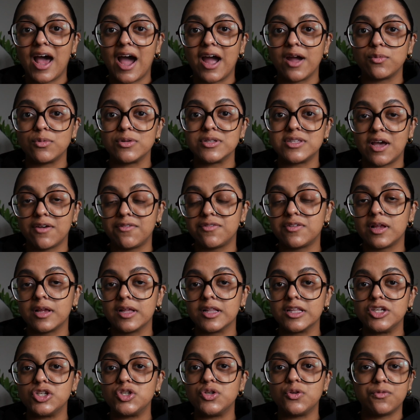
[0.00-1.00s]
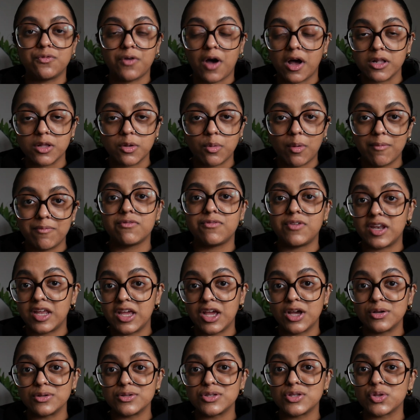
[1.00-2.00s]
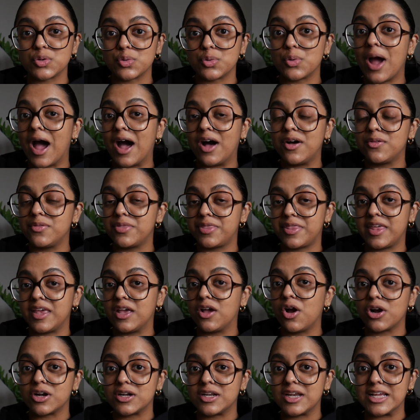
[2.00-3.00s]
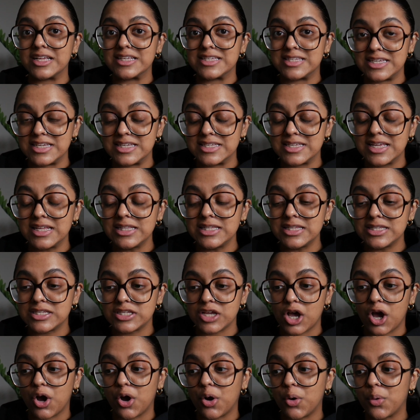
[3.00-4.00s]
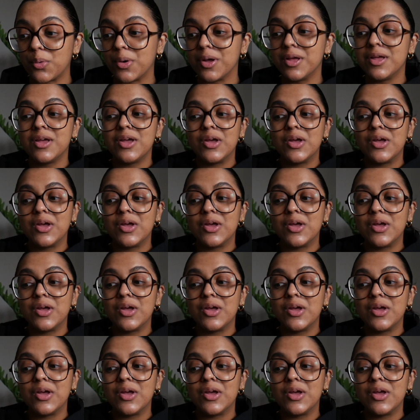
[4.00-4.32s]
I will definitely do follow-up videos throughout the gardening season. So